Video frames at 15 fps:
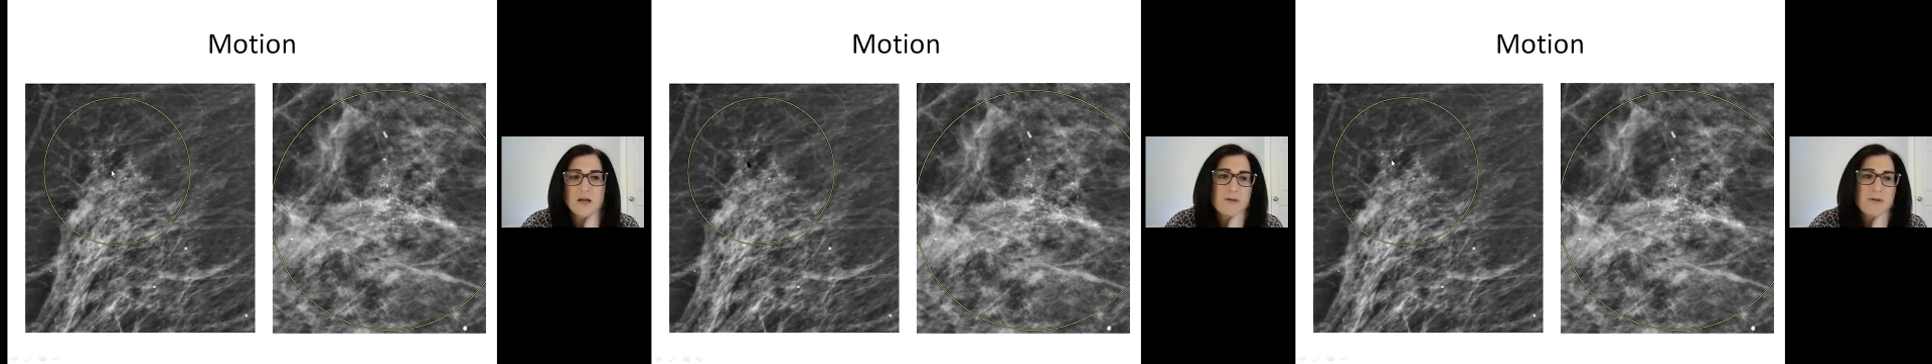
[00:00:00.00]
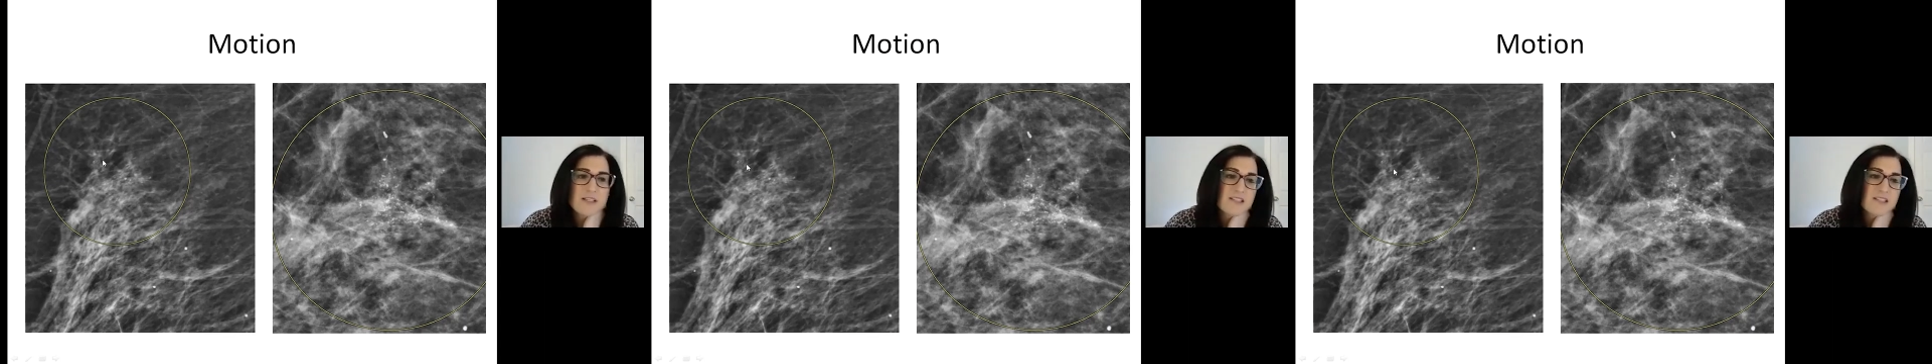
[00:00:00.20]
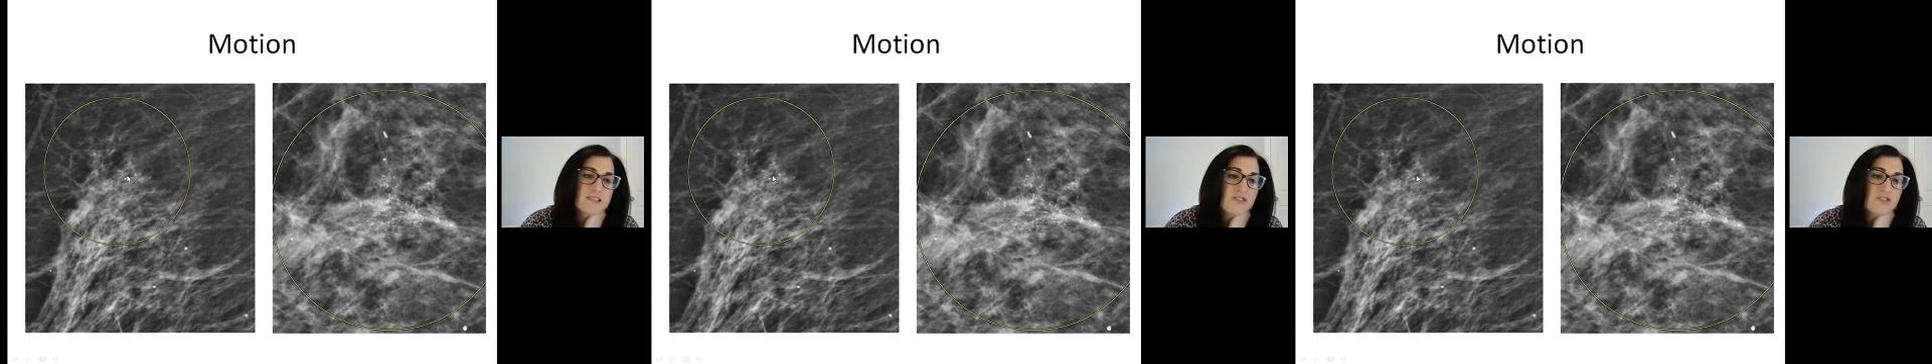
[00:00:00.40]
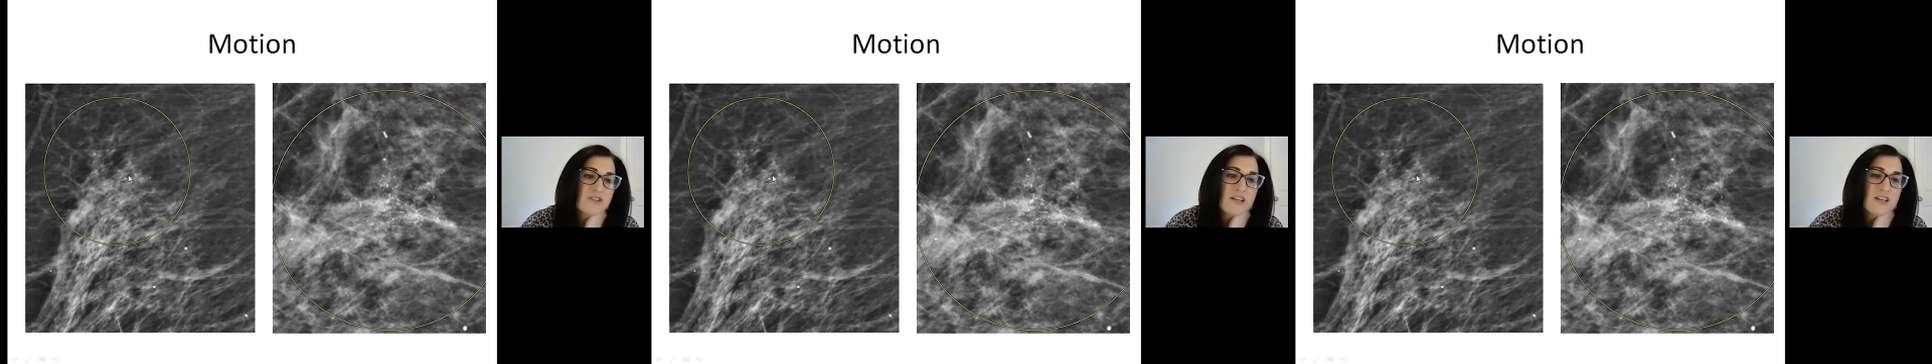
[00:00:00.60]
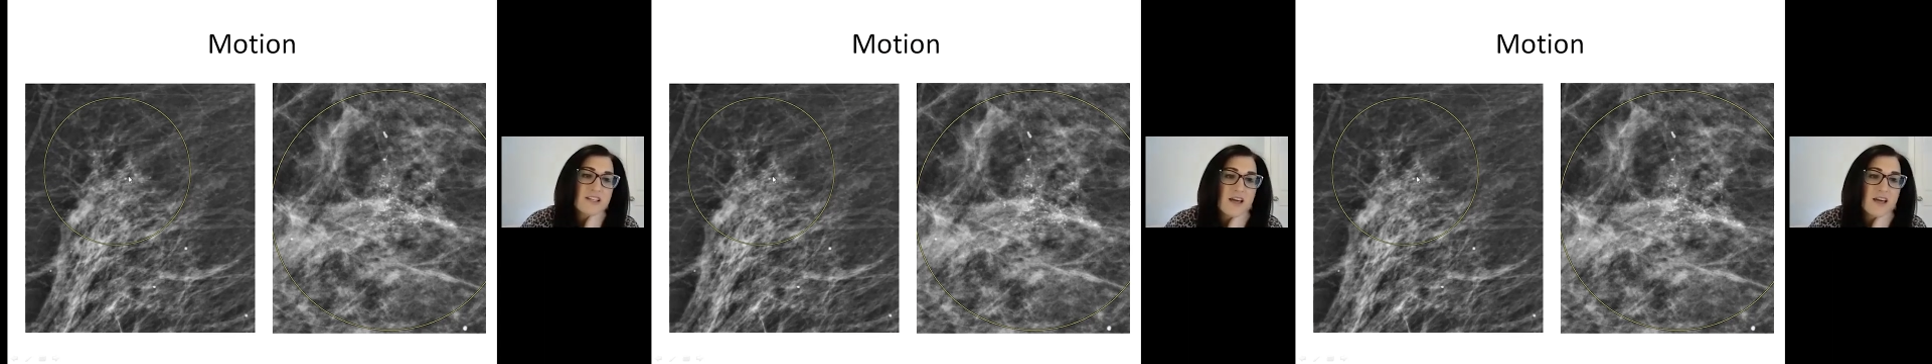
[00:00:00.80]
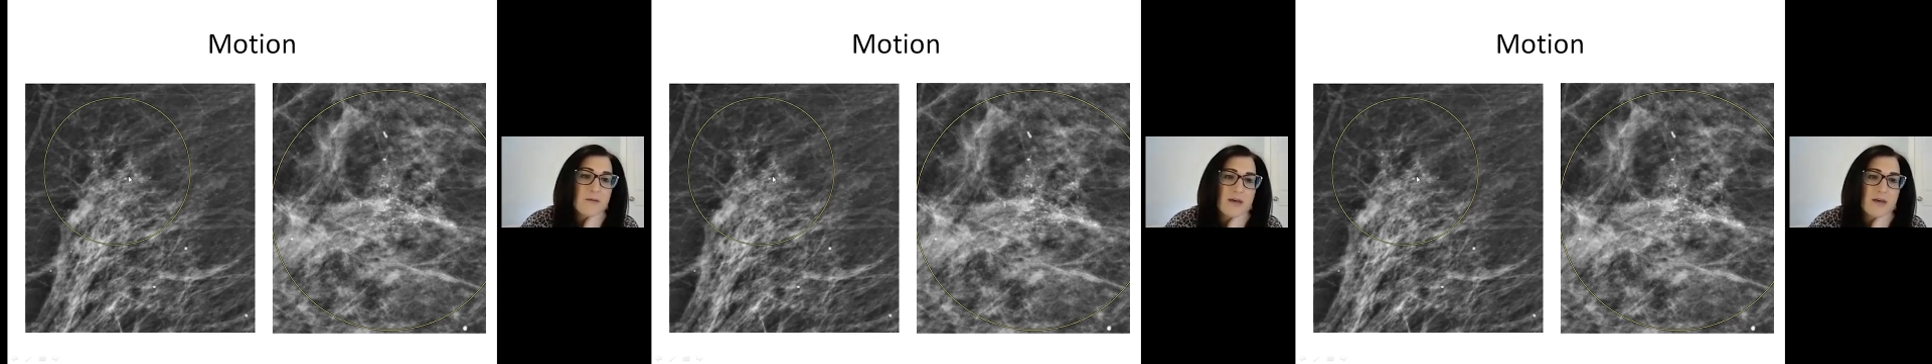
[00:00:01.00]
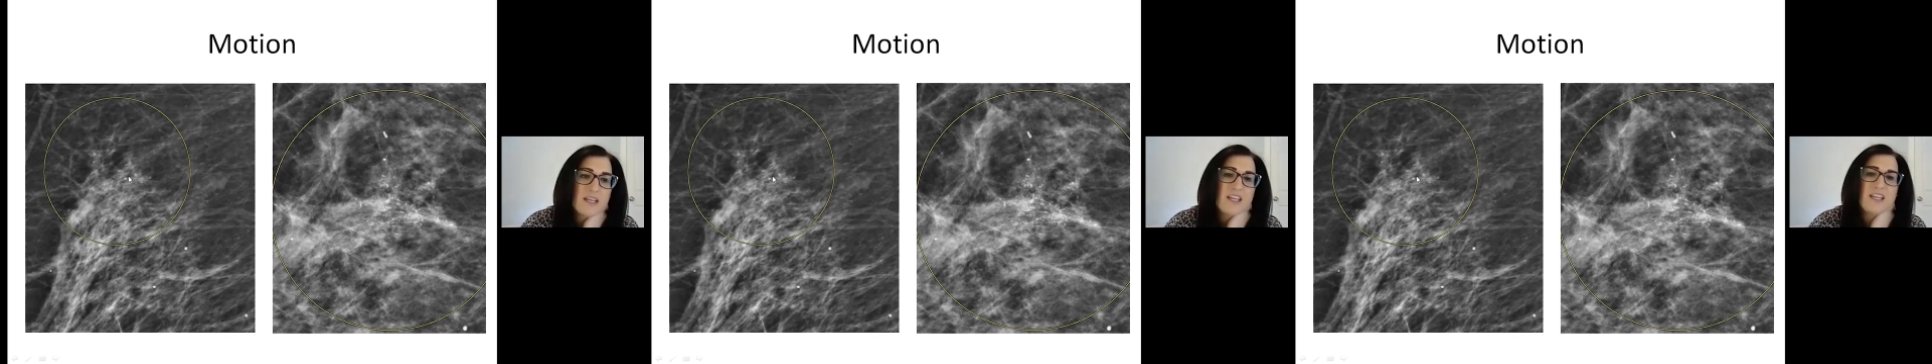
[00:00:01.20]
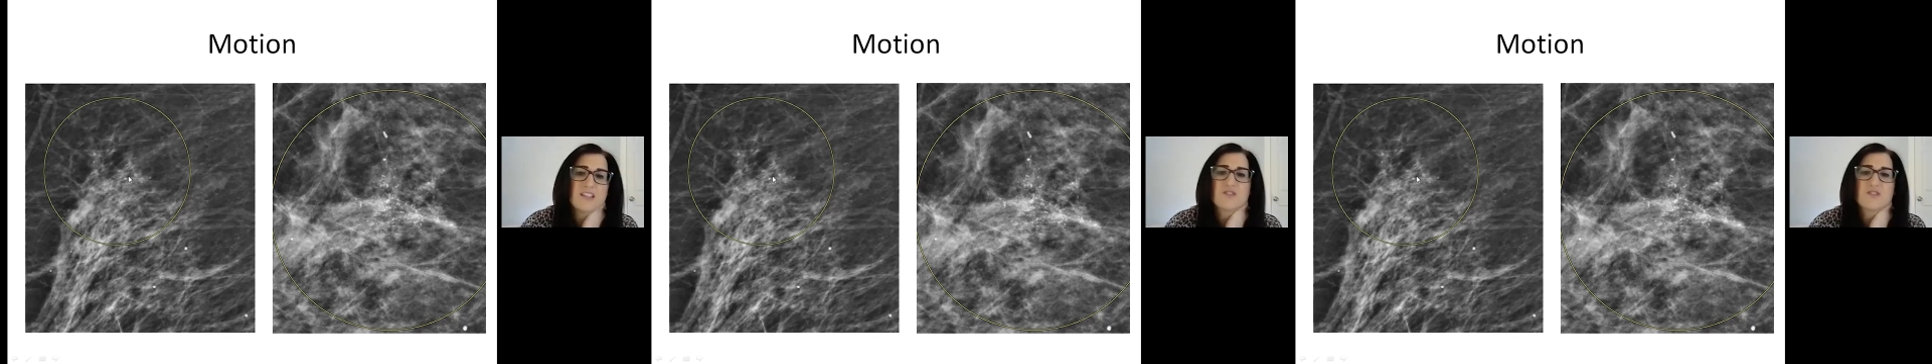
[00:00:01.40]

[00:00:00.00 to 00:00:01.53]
but it doesn't look like that many.